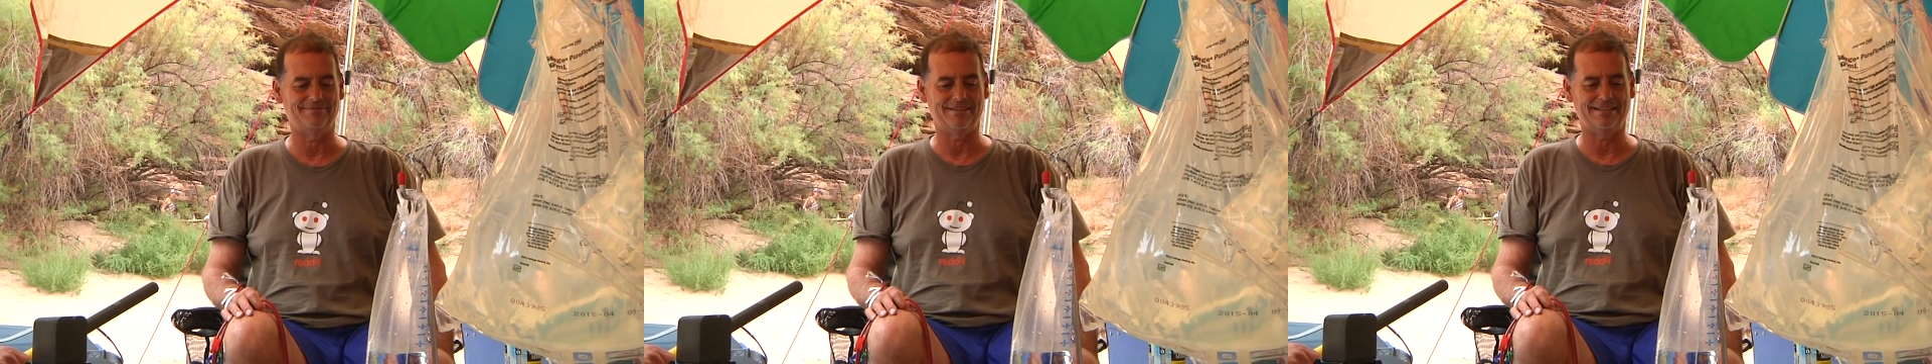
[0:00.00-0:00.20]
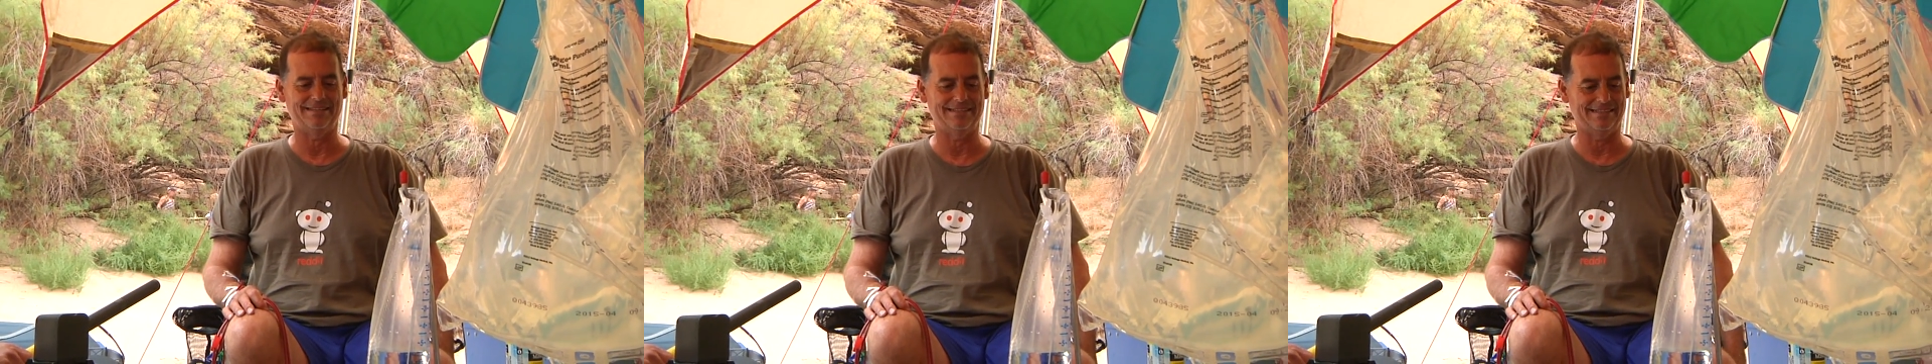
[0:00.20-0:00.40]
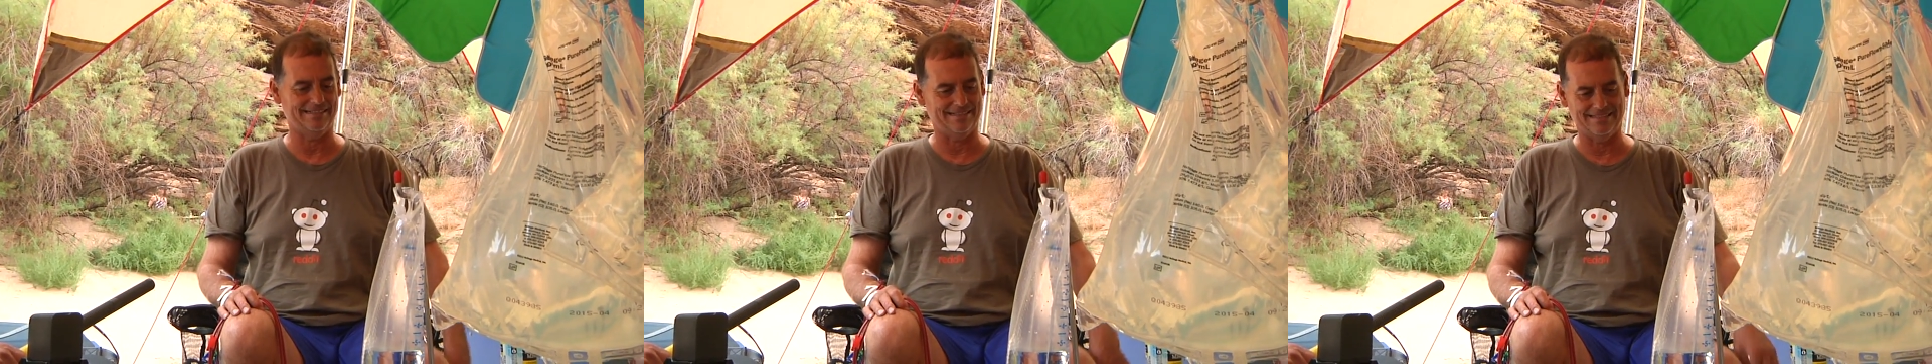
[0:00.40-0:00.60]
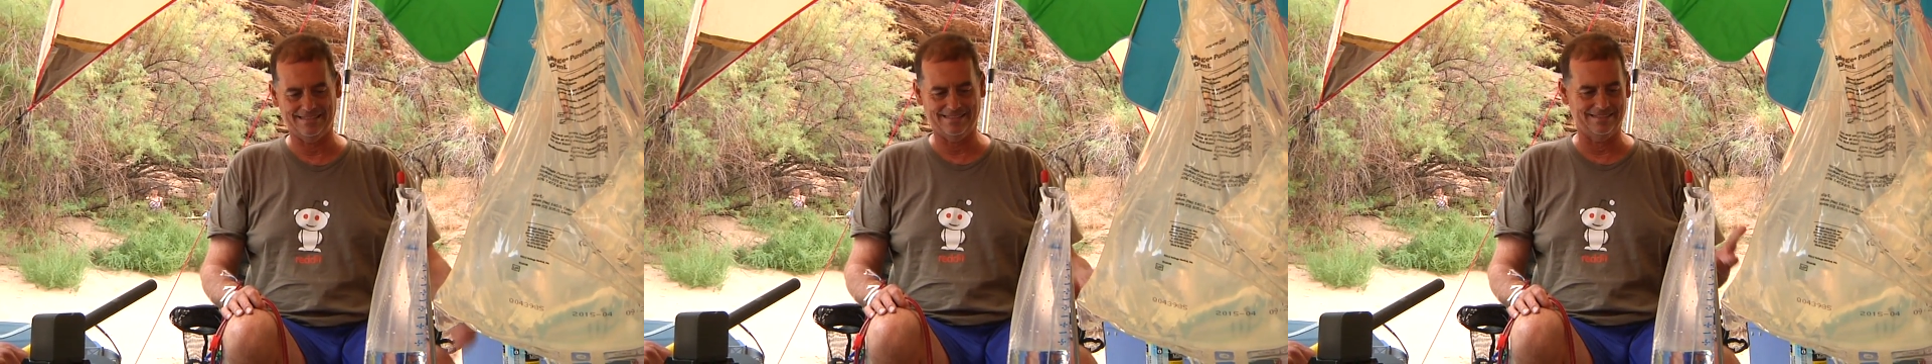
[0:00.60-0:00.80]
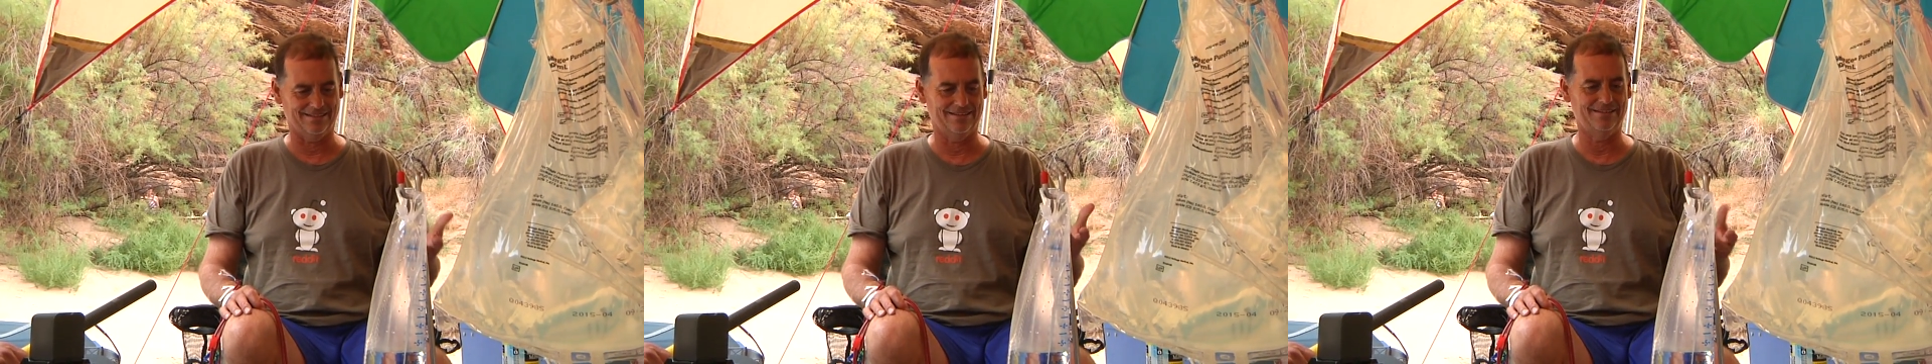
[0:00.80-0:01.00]
You can
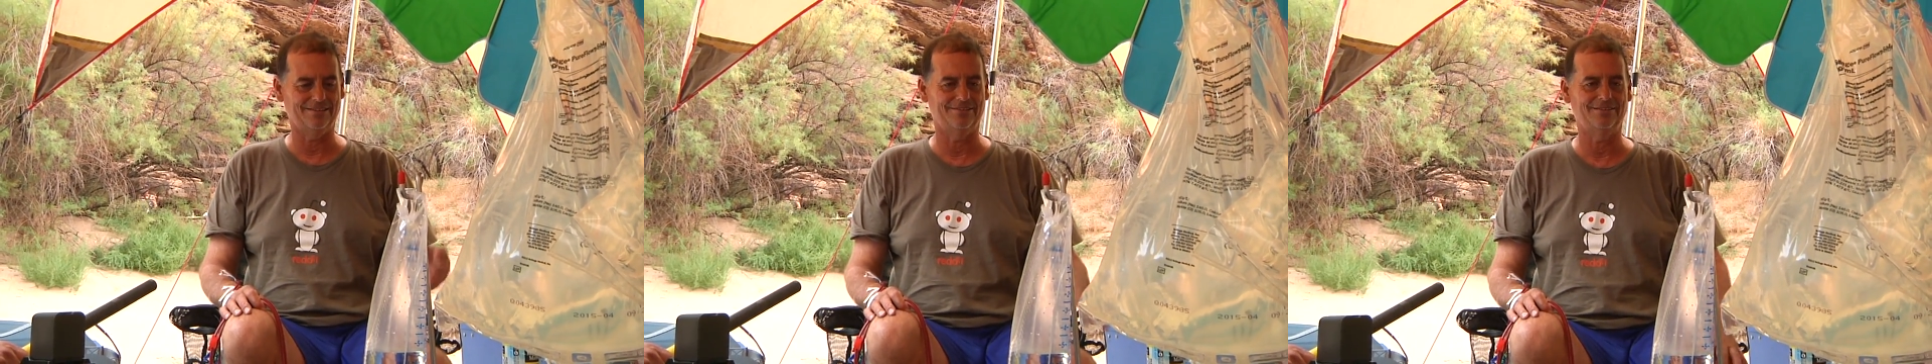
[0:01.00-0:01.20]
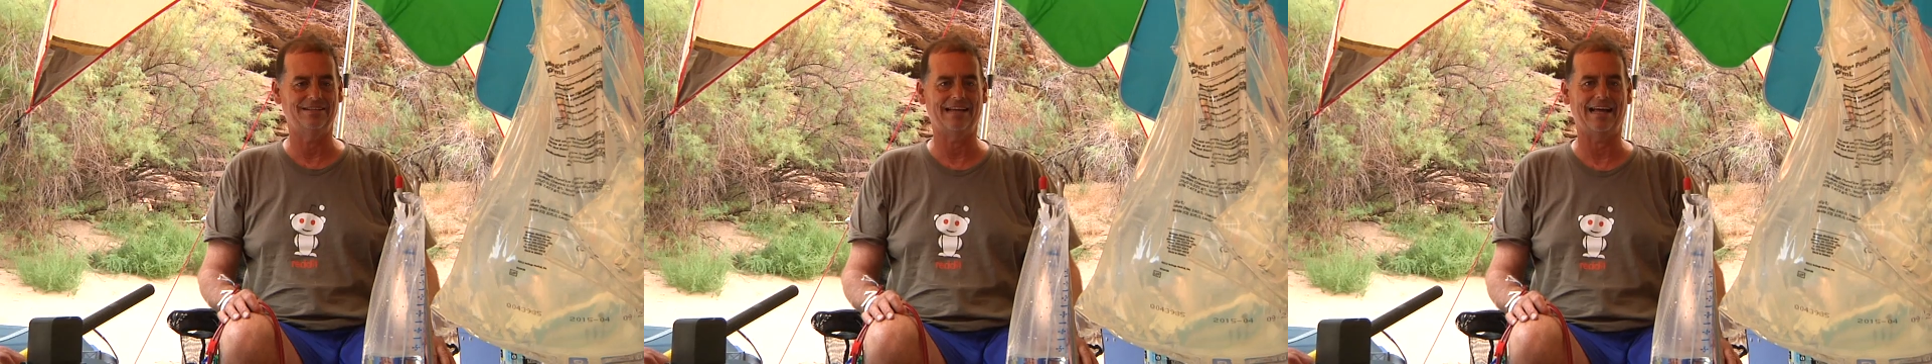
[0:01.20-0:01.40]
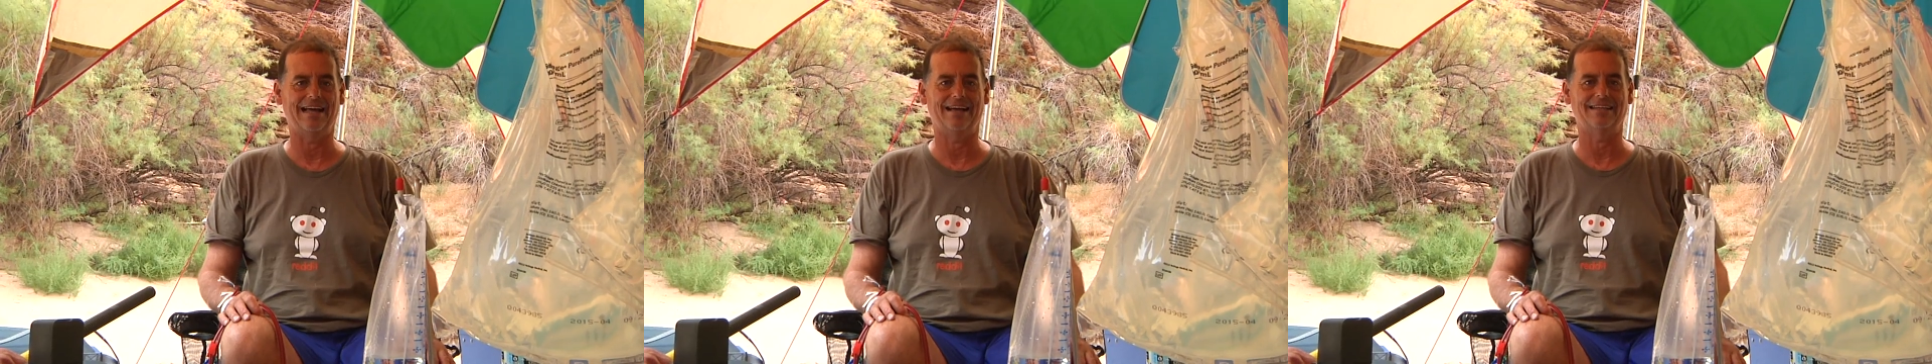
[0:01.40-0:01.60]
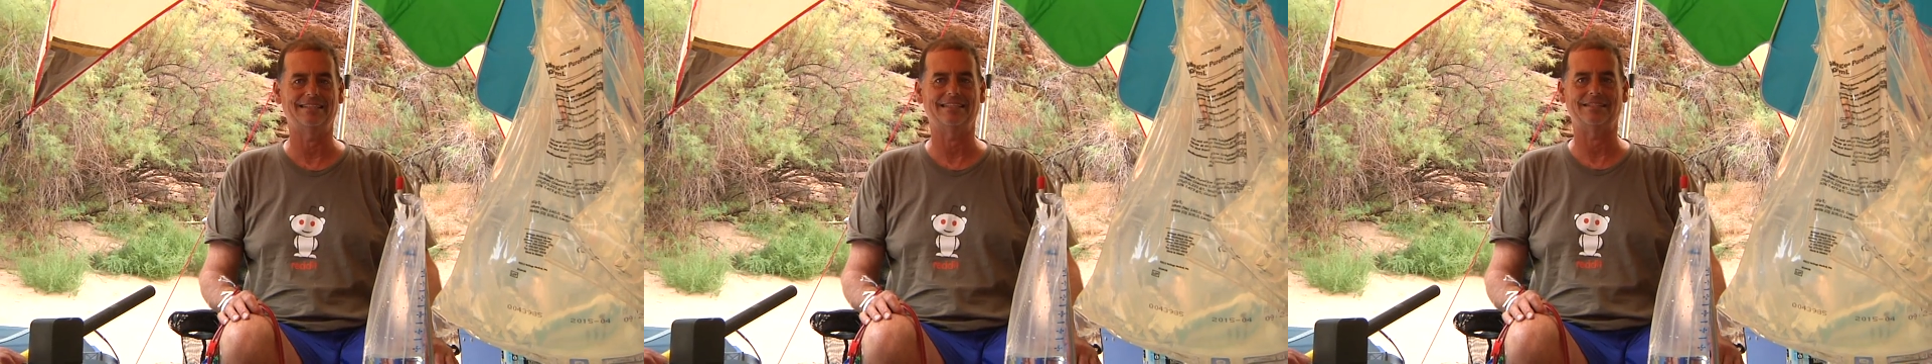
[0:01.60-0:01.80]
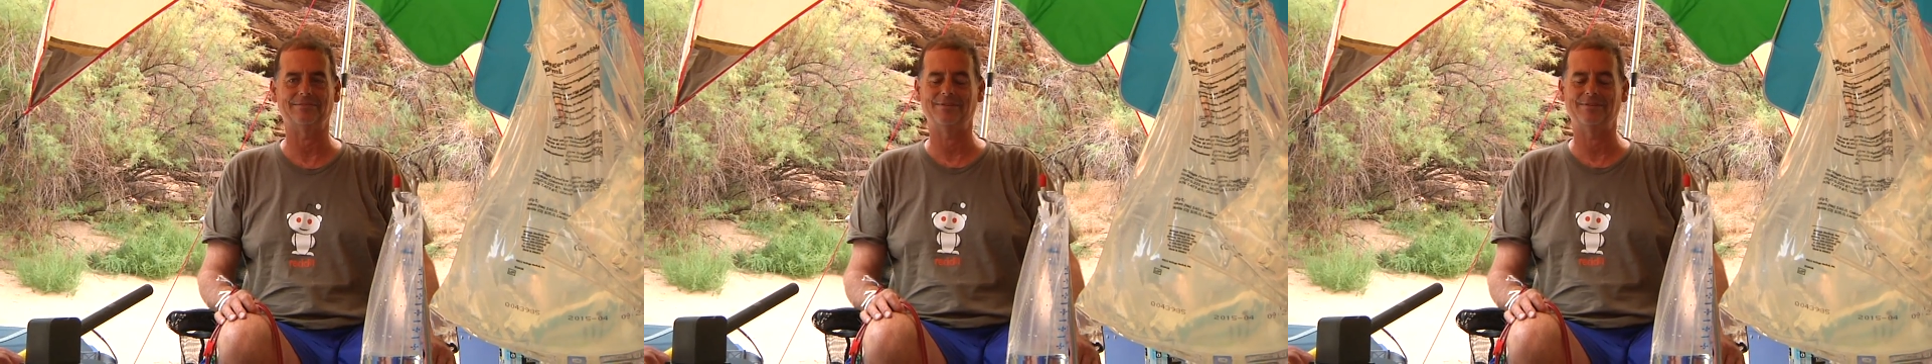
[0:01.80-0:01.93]
still do dialysis.